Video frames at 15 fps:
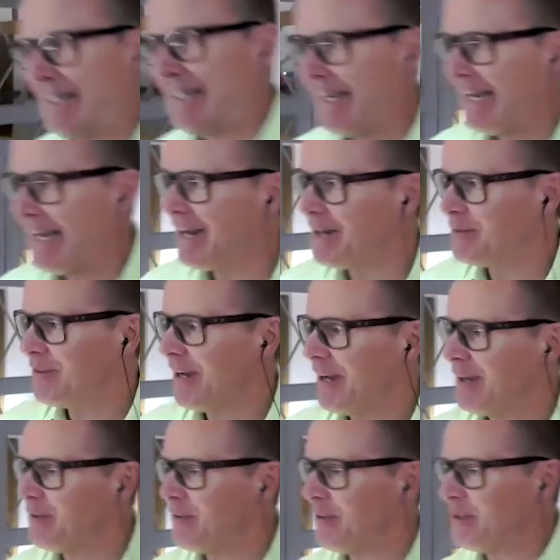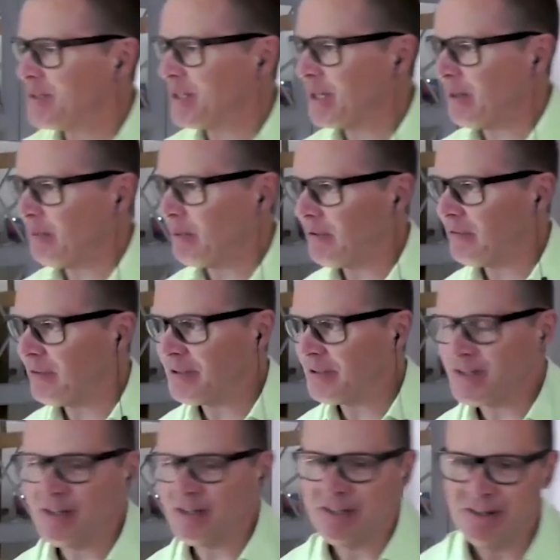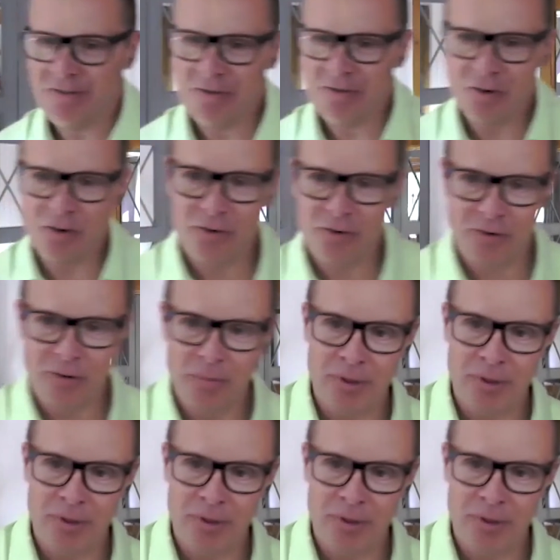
Yeah, I think there's a couple of things in here. For